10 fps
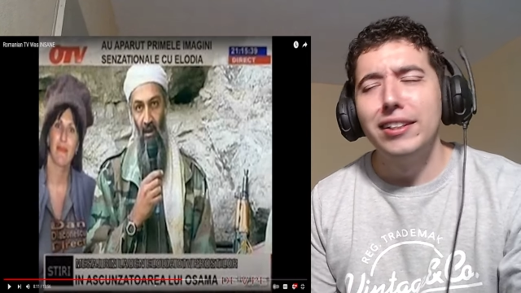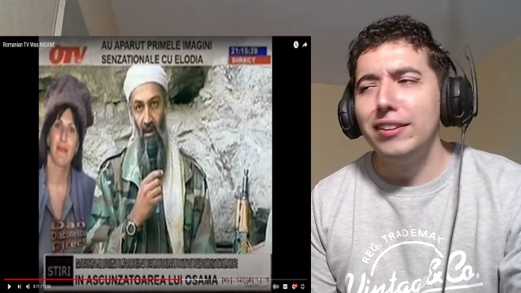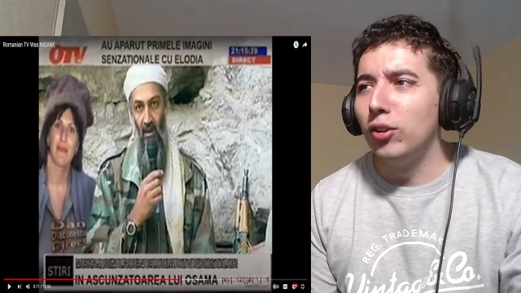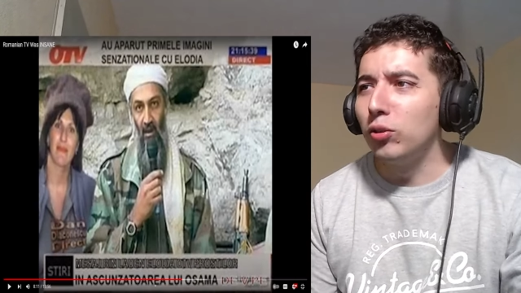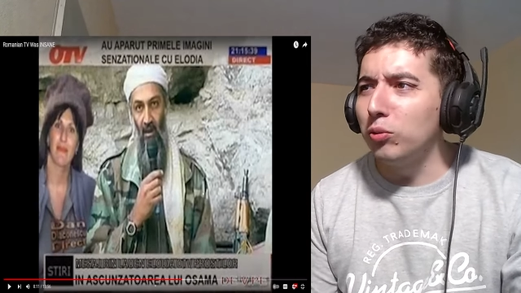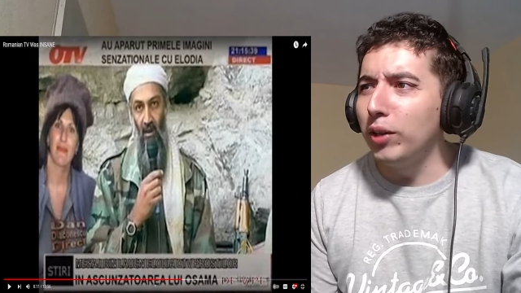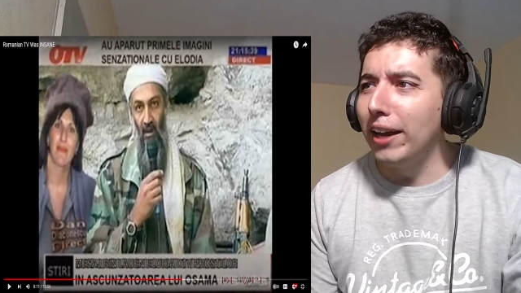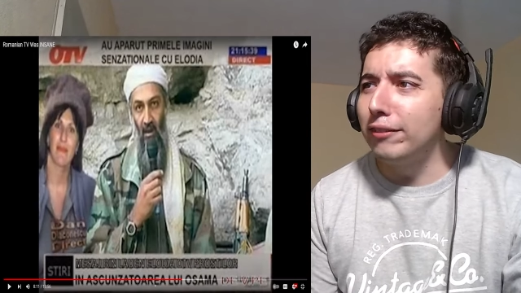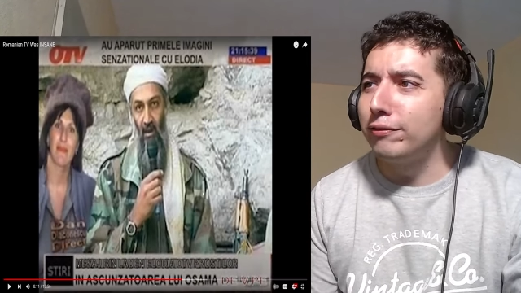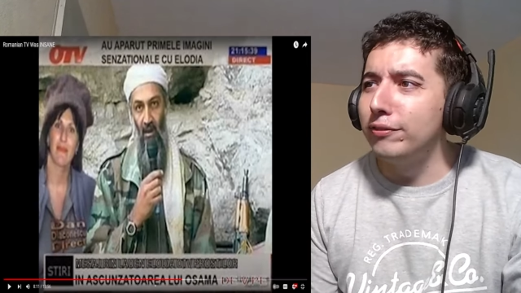Speaker 1: Don't we
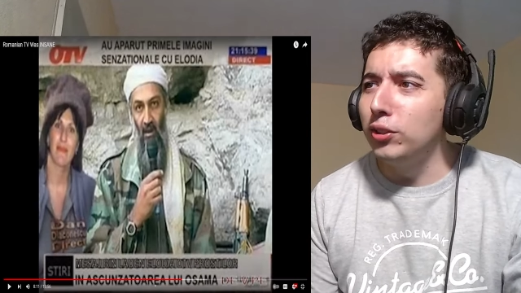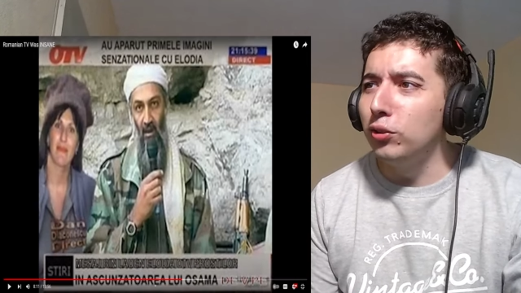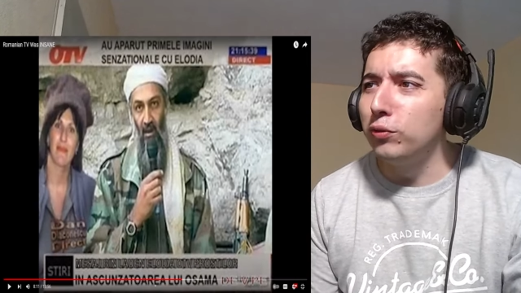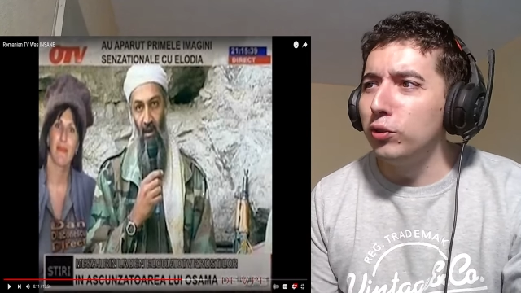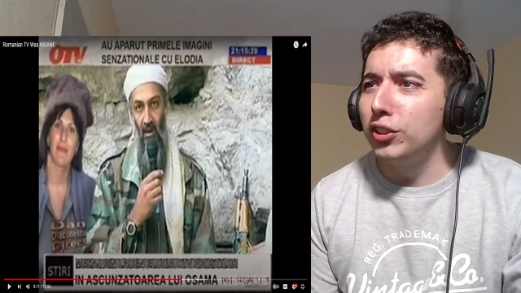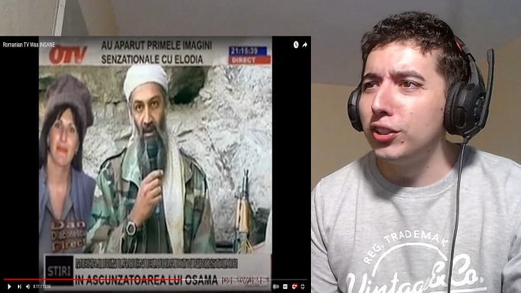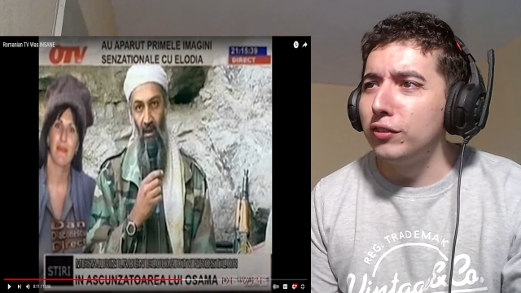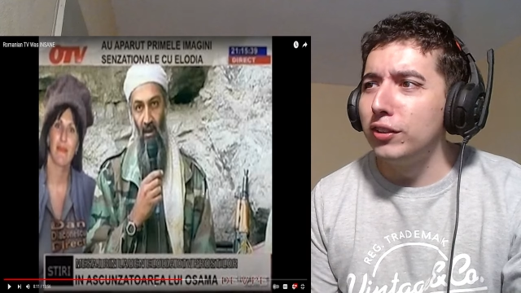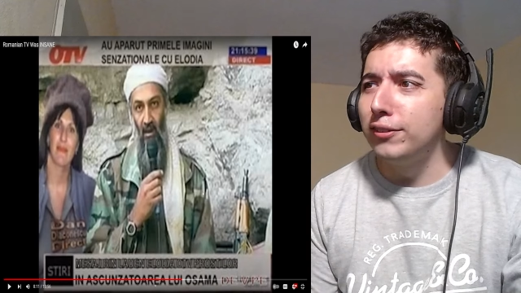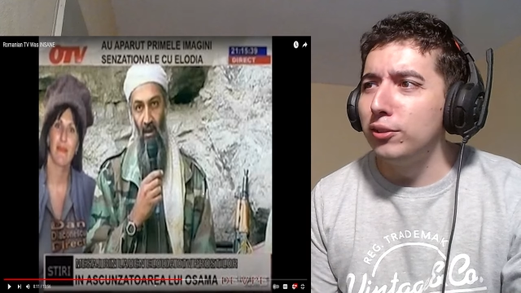have video footage
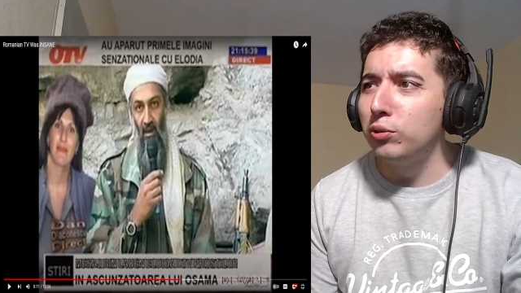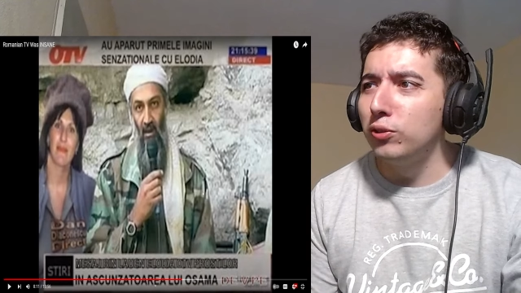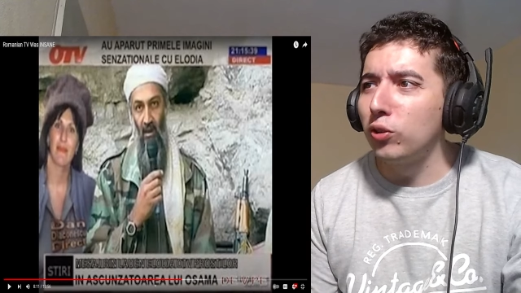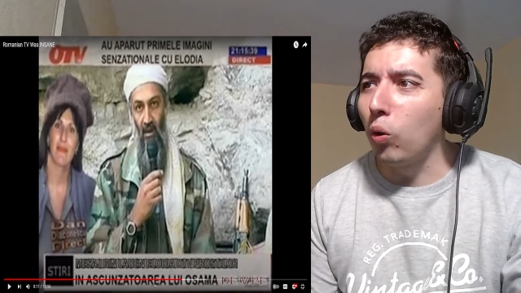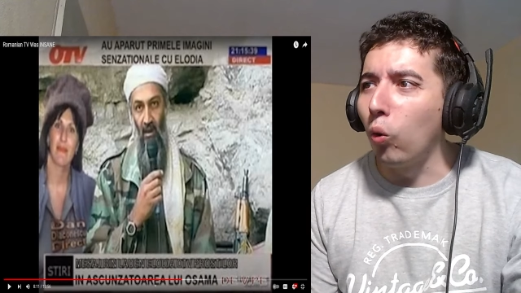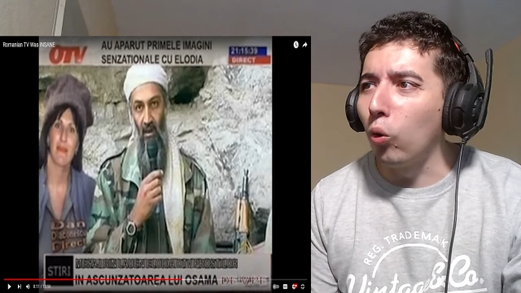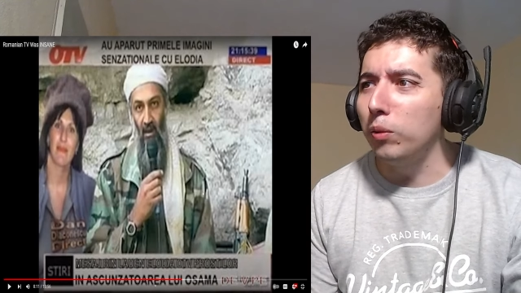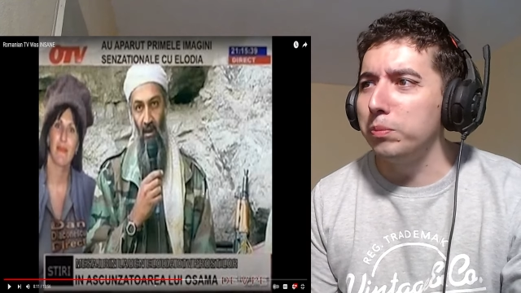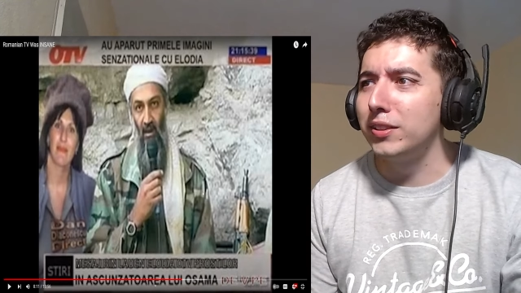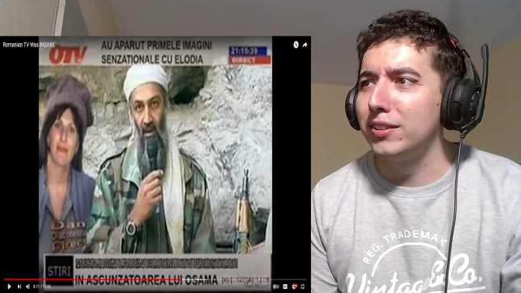of this dude's
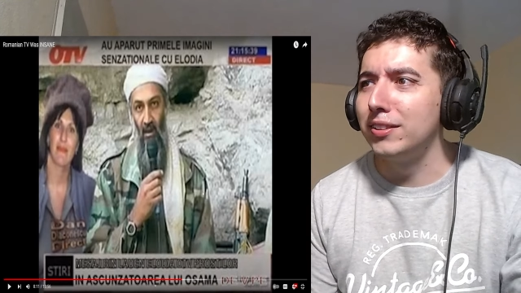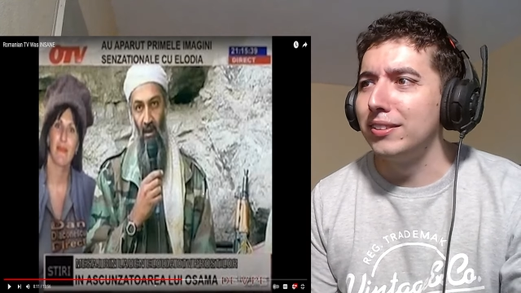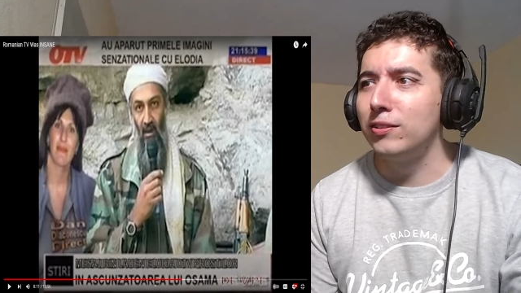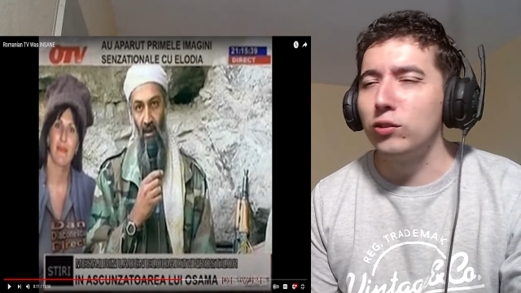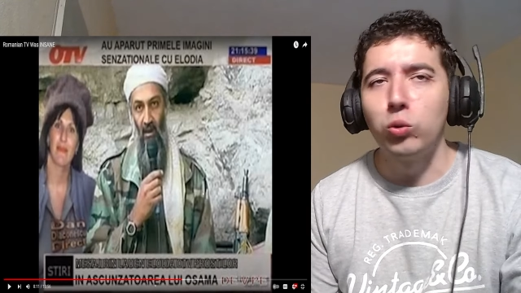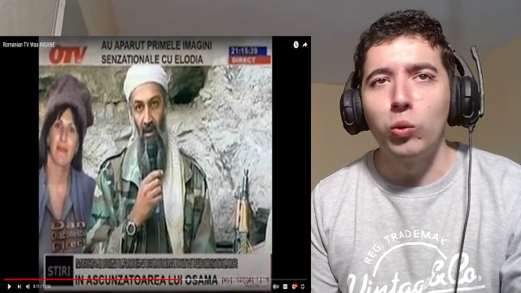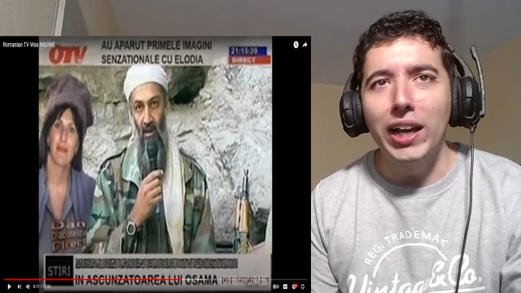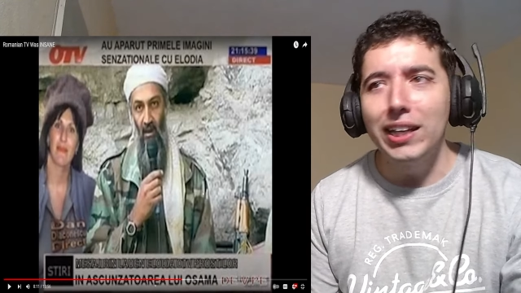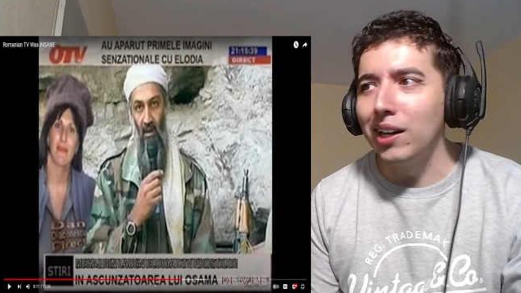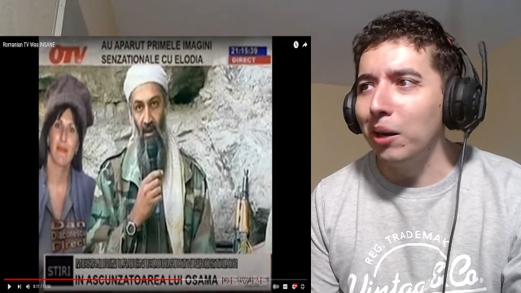corpse?
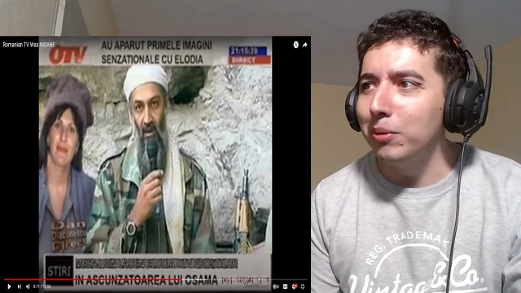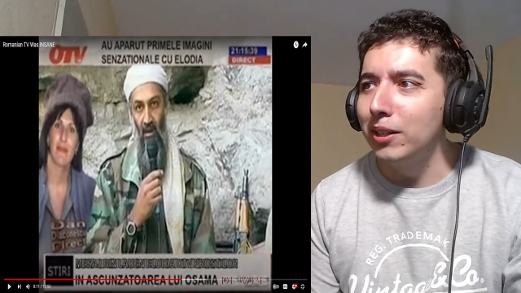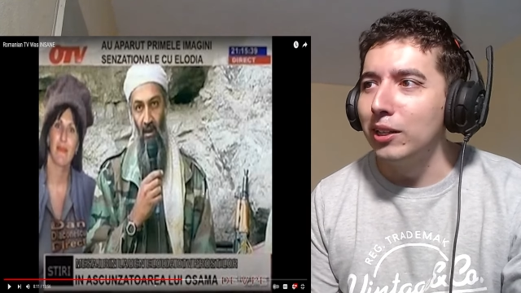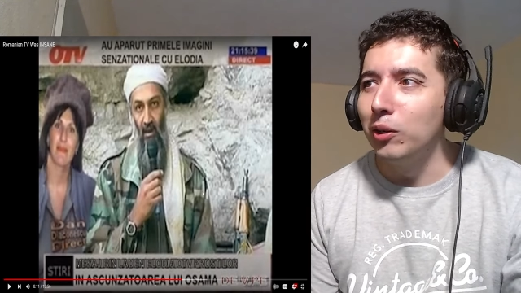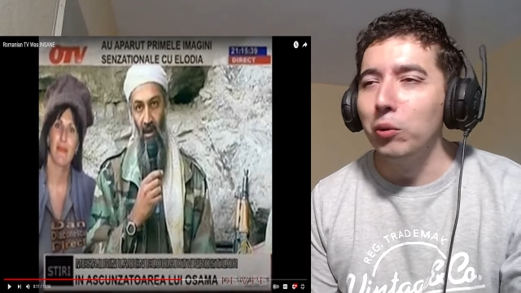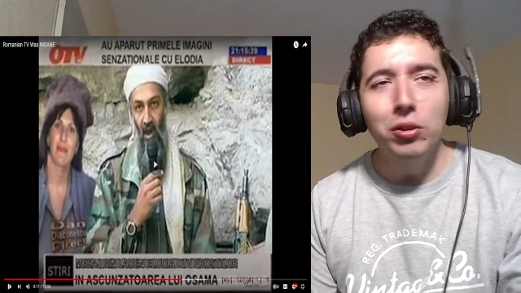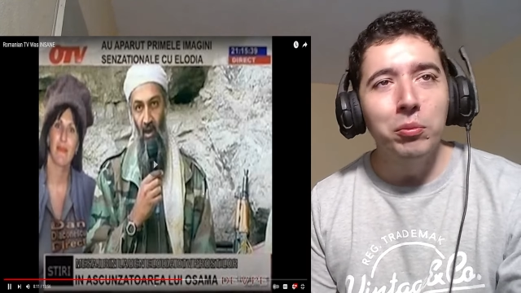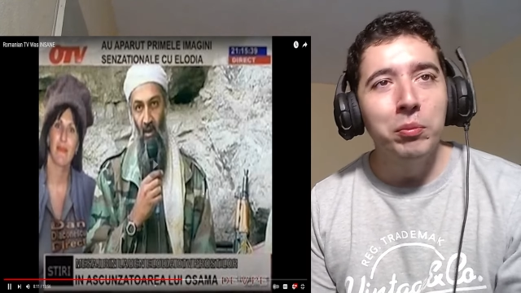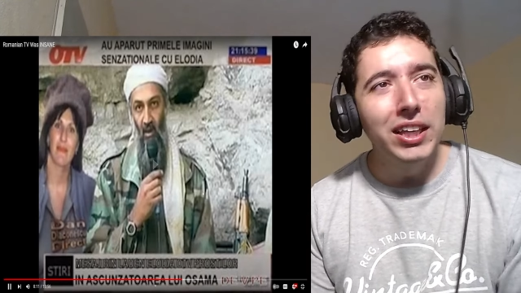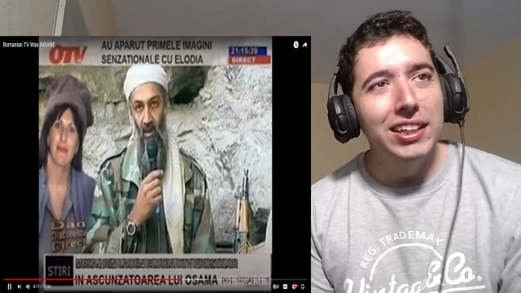Straight up? What do you mean?